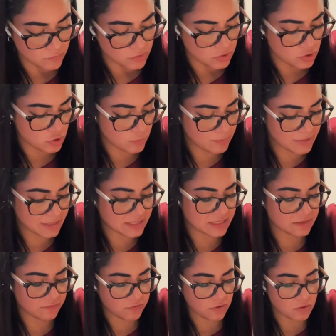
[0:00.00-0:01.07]
You mix
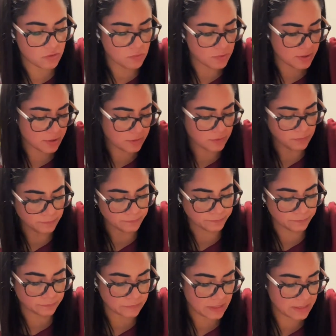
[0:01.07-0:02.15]
it very well,
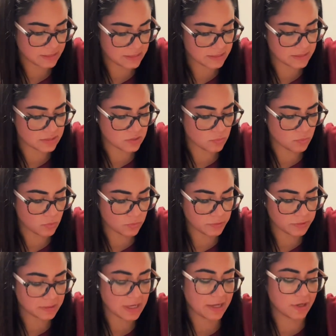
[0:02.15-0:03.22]
and this is your
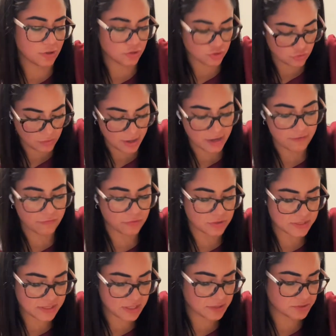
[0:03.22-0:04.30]
moment that you try for
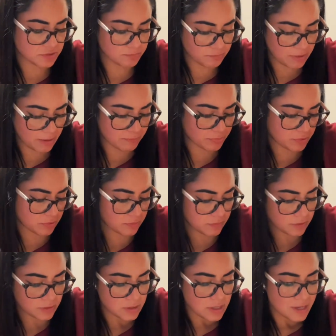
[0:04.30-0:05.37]
salt and pepper.
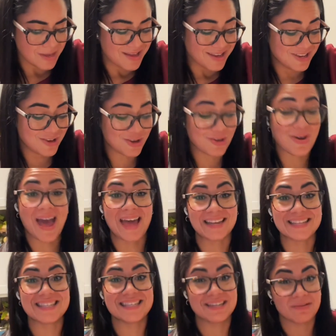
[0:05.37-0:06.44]
You could add
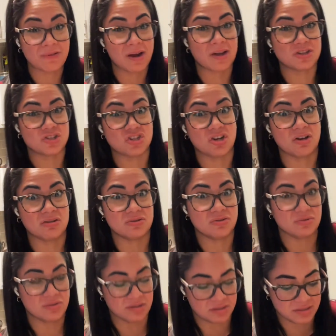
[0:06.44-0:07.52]
sriracha to
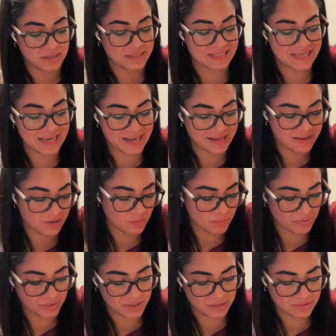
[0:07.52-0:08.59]
this. Si le añade un
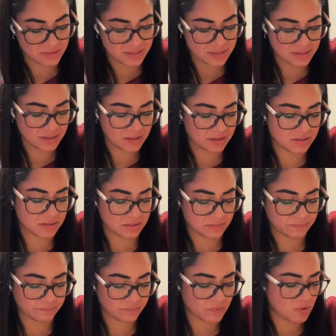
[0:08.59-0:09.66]
poquito de sriracha
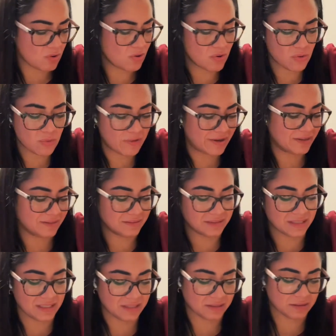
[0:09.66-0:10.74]
o
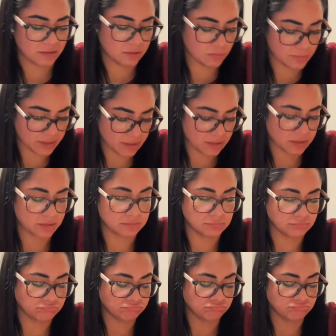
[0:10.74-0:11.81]
Valentina y lo mezclan,
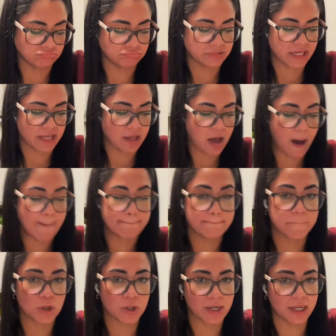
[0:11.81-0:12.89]
queda
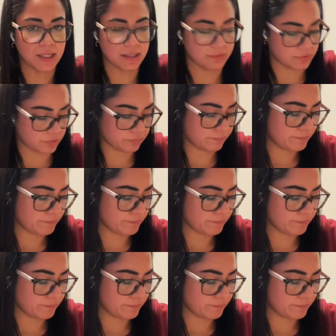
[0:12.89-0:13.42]
por el libro.